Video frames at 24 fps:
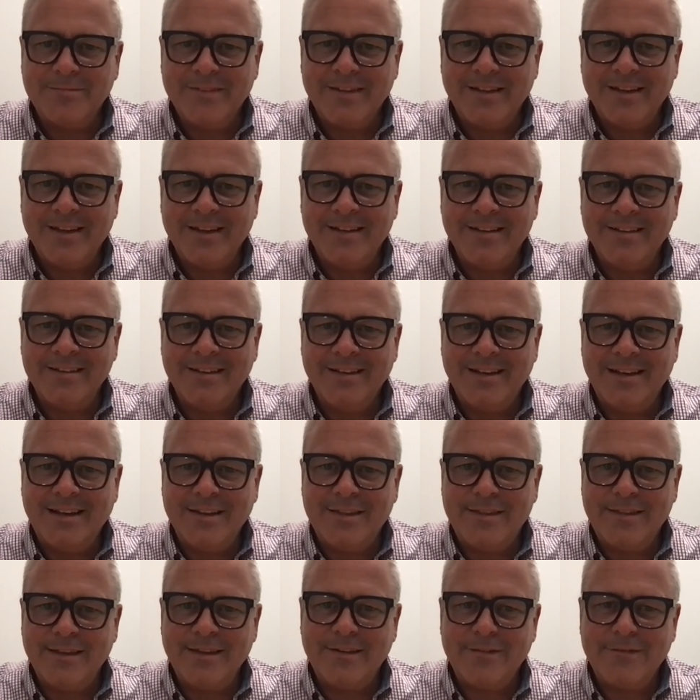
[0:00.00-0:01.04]
And I
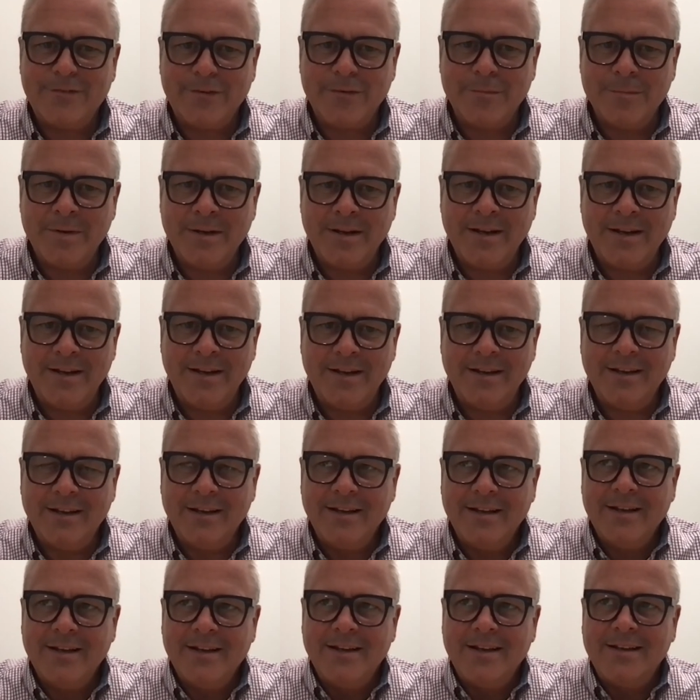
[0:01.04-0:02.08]
think for me,
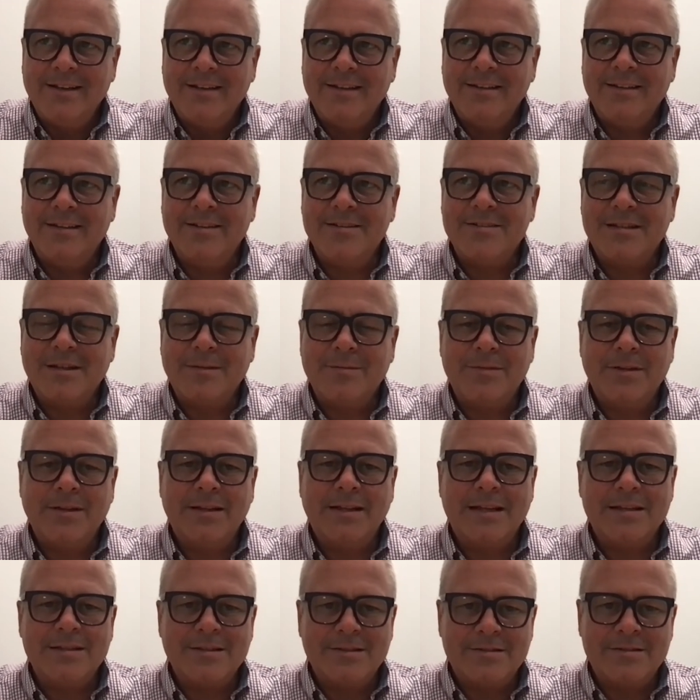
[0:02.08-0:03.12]
there's something
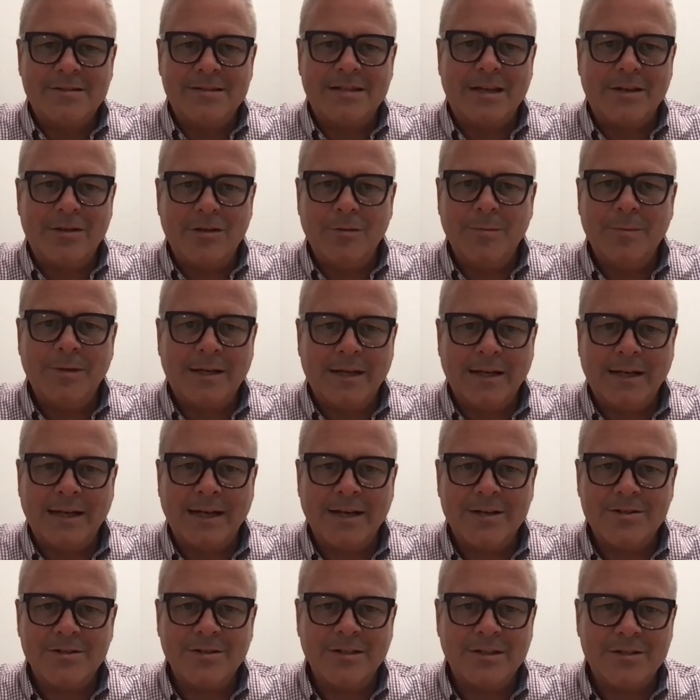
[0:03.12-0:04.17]
that is a human
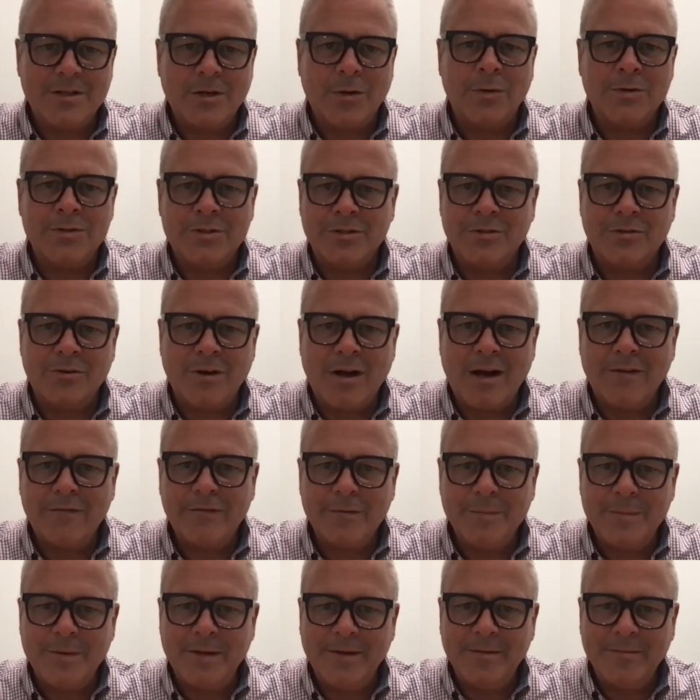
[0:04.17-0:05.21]
connection that's always a draw
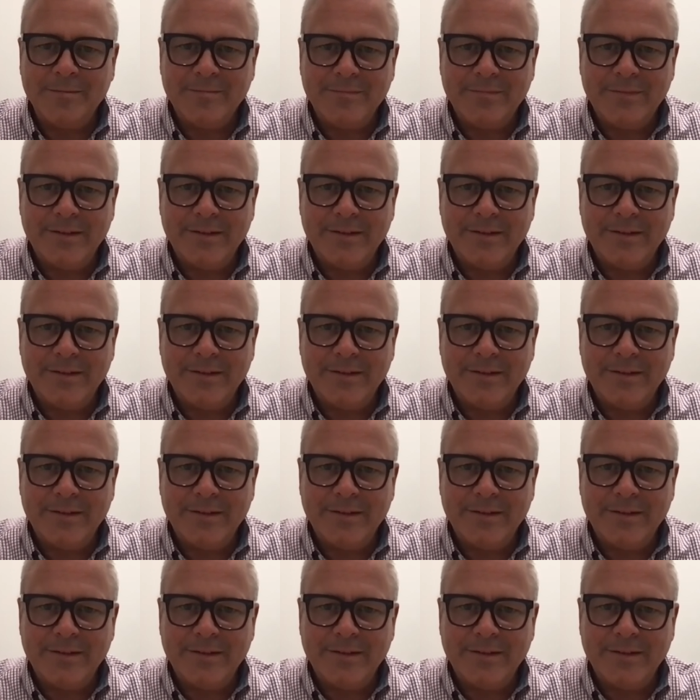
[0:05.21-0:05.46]
for me.